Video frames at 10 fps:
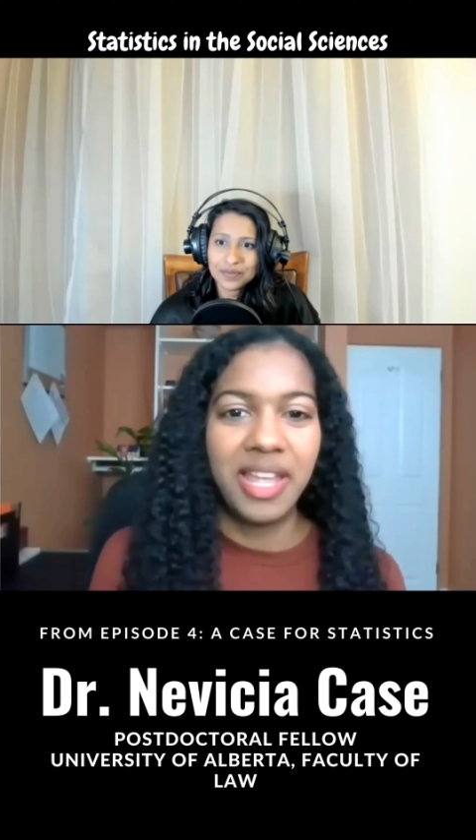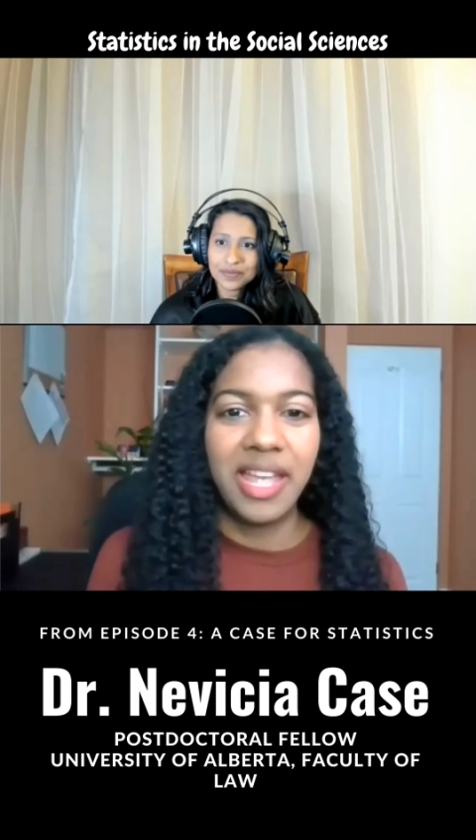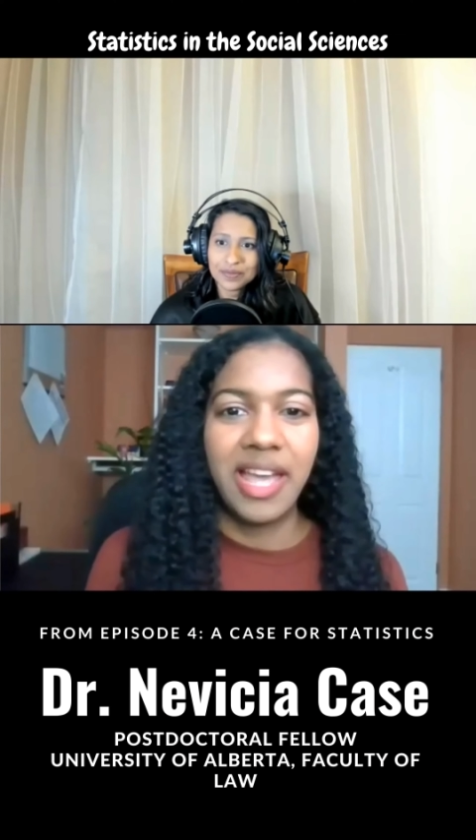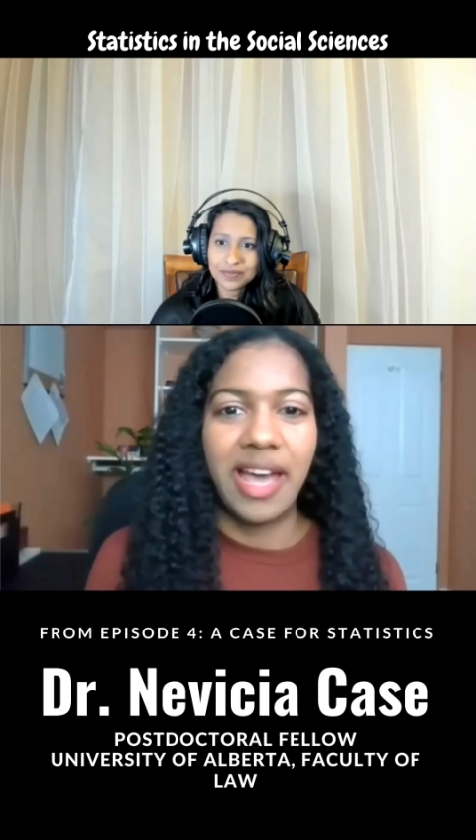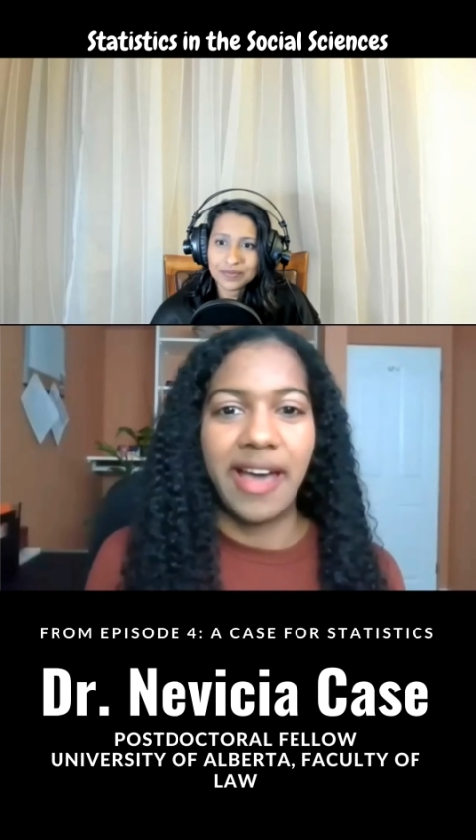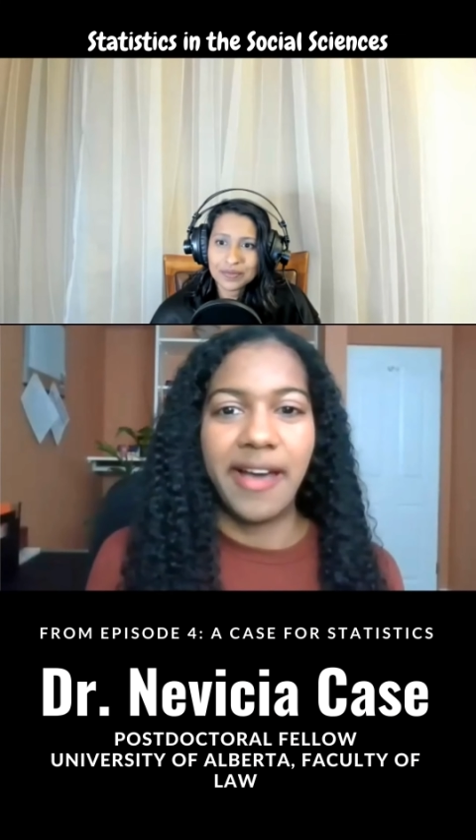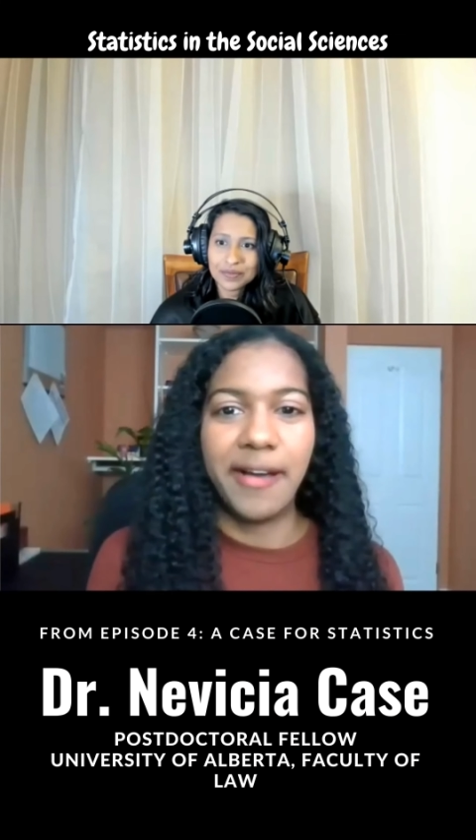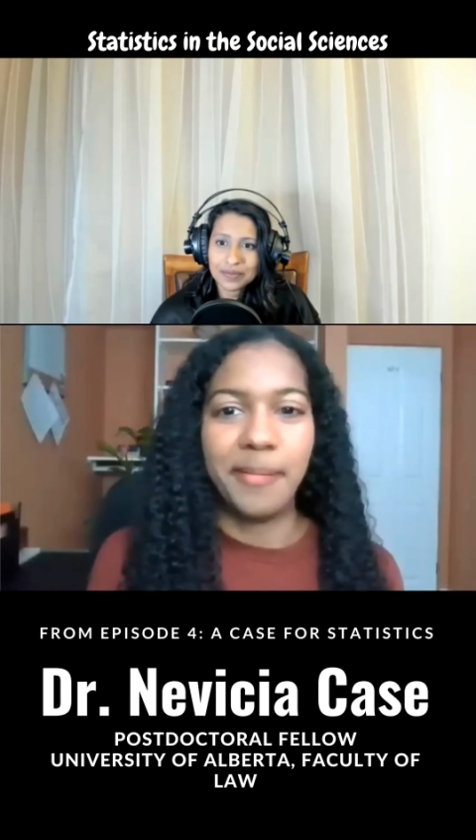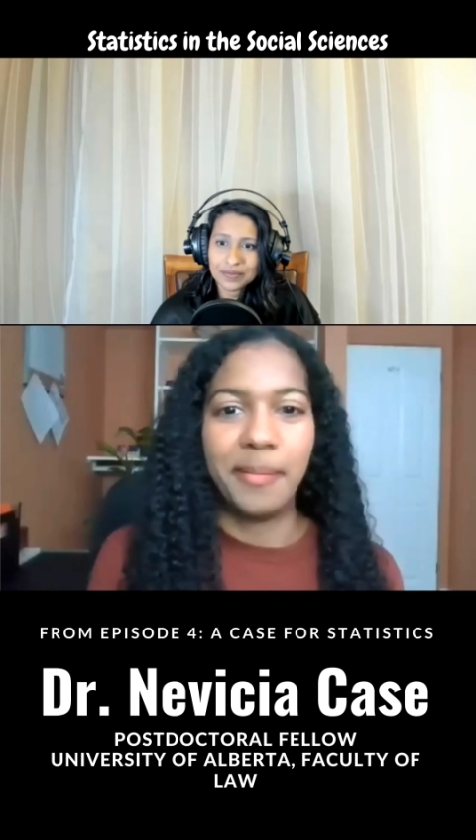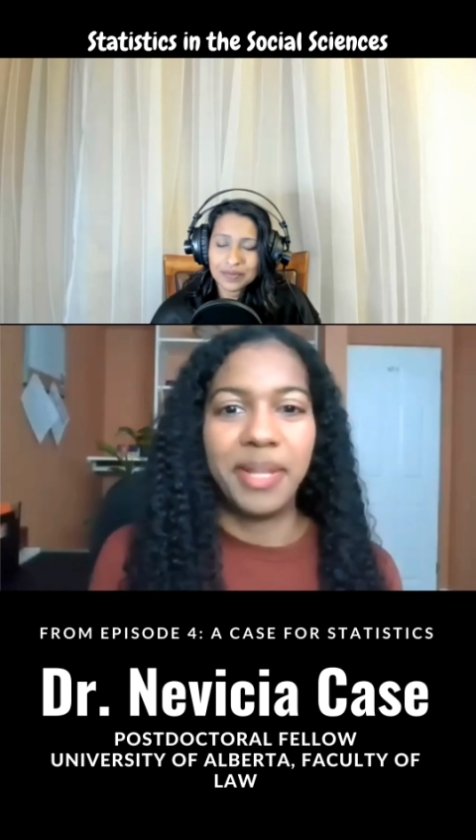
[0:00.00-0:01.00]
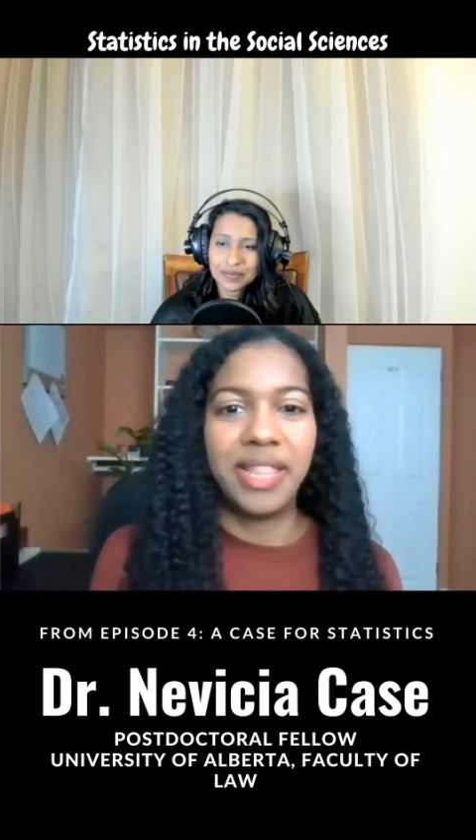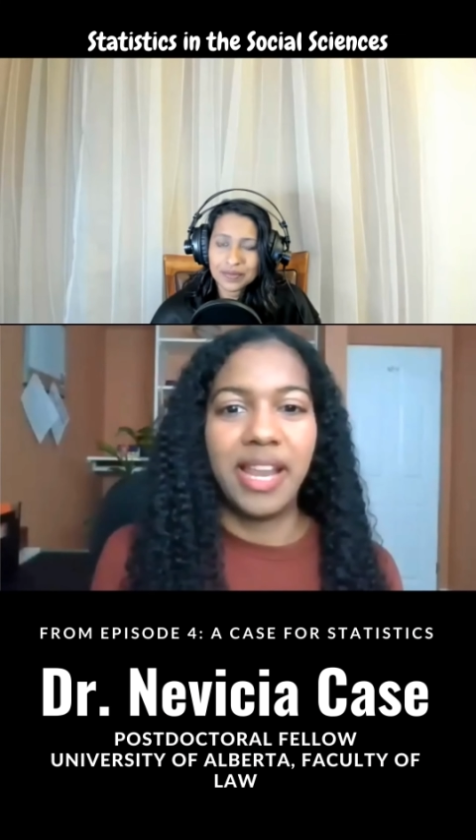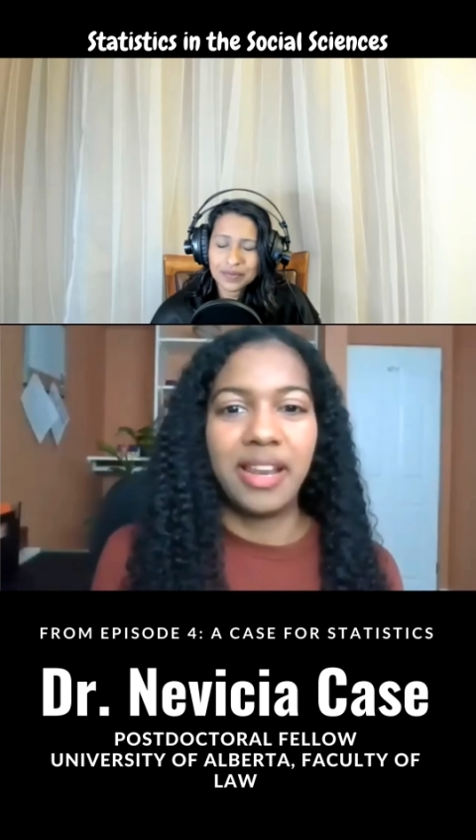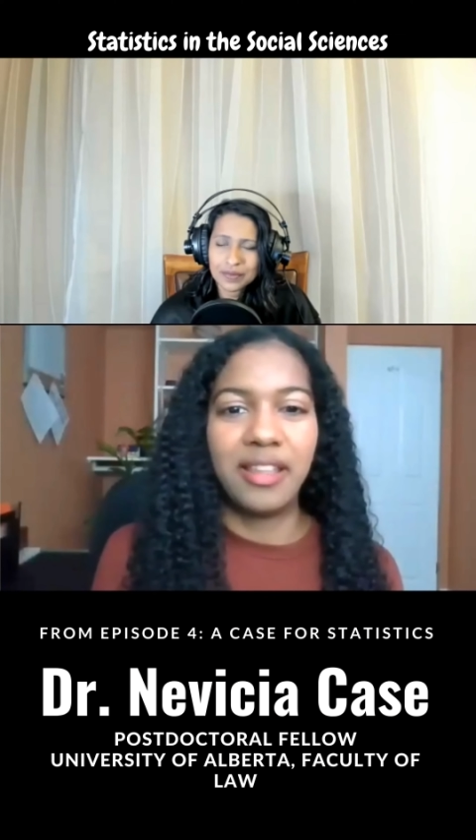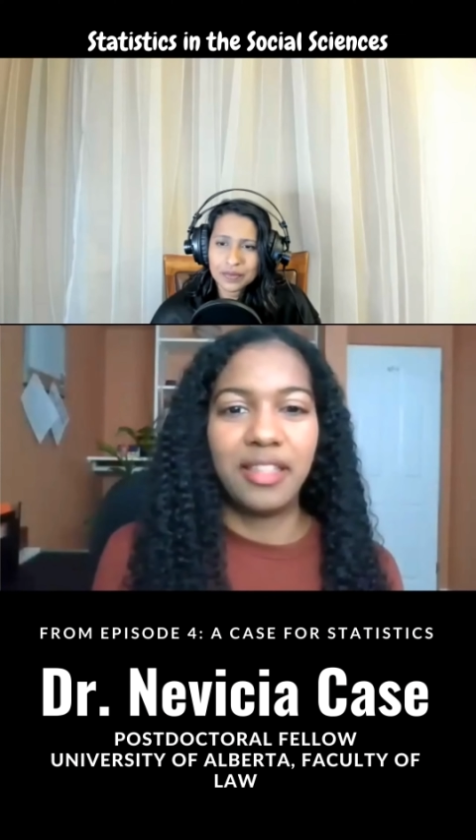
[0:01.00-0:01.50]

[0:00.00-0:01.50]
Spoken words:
But then